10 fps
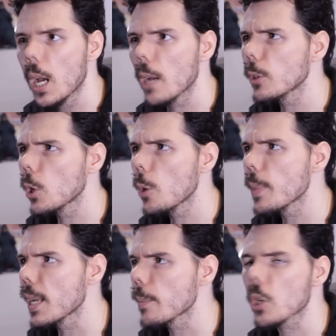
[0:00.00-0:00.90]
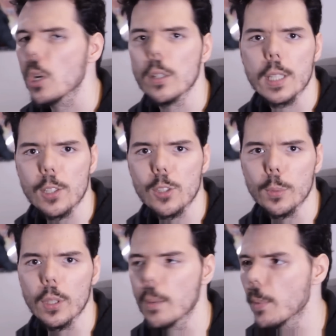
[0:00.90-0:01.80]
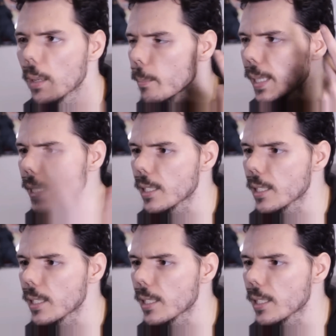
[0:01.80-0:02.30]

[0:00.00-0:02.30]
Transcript: I really hope that app's called Sketchable and I'm not making